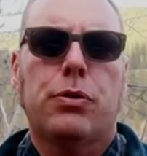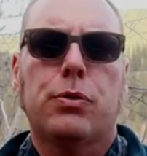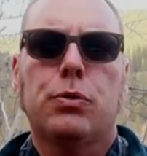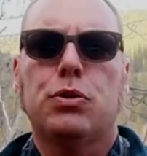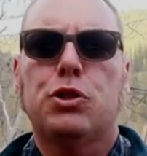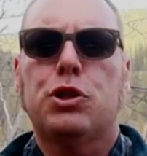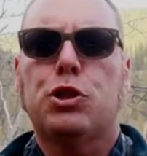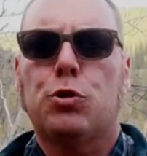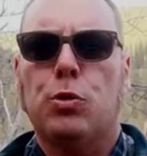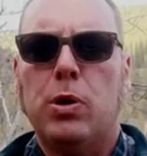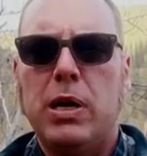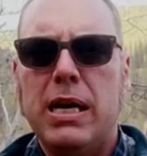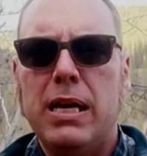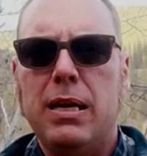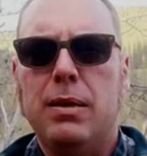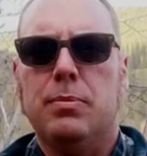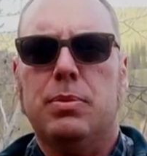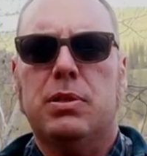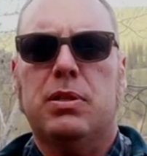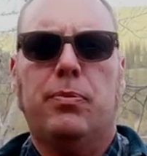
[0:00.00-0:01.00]
through
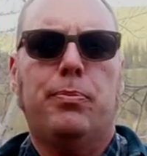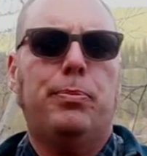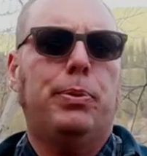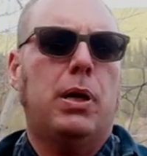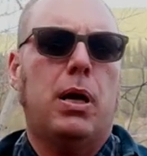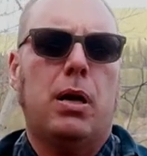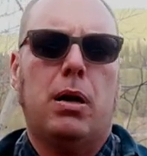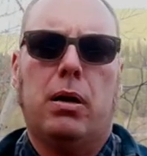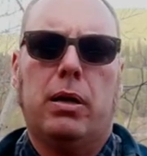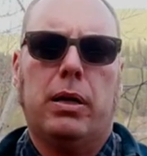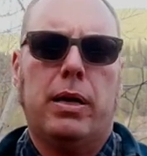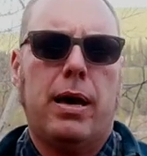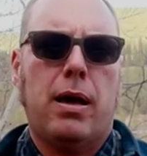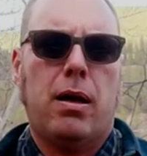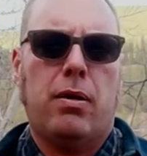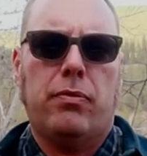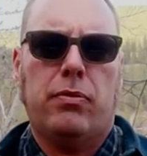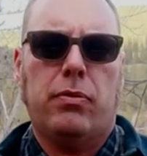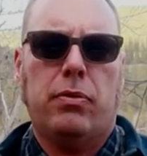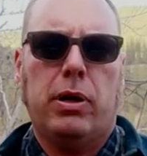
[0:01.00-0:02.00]
streams of blood on
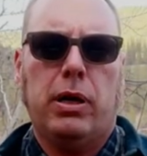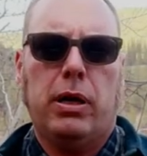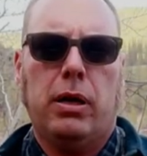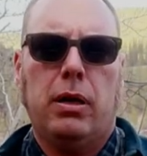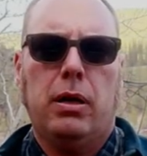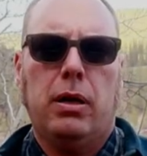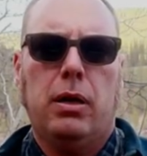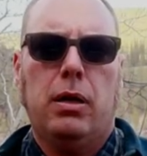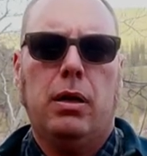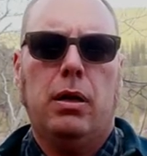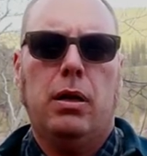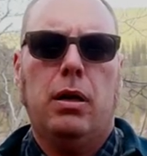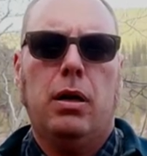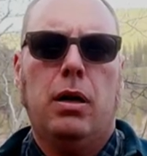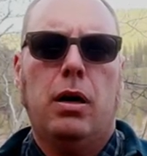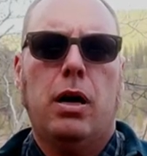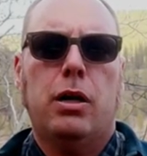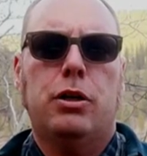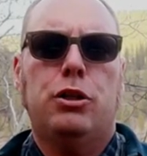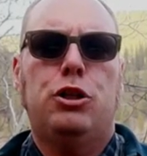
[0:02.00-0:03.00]
Calvary,
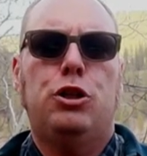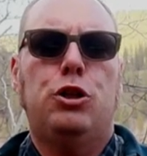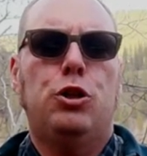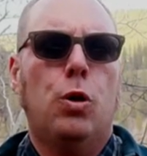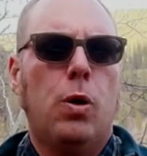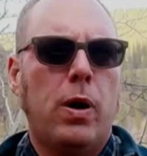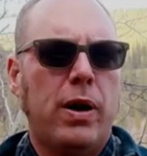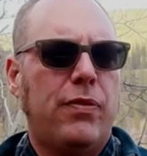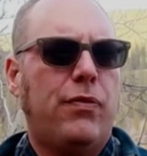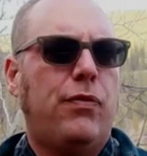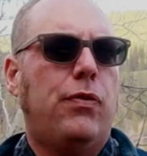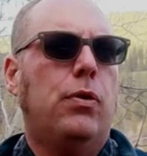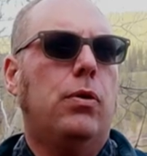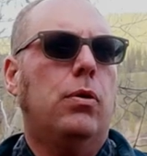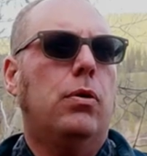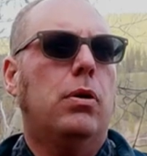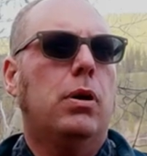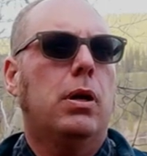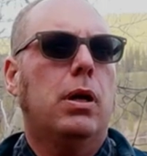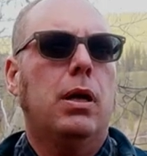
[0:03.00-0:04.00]
a
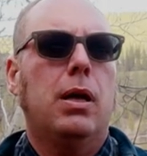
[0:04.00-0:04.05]
joyful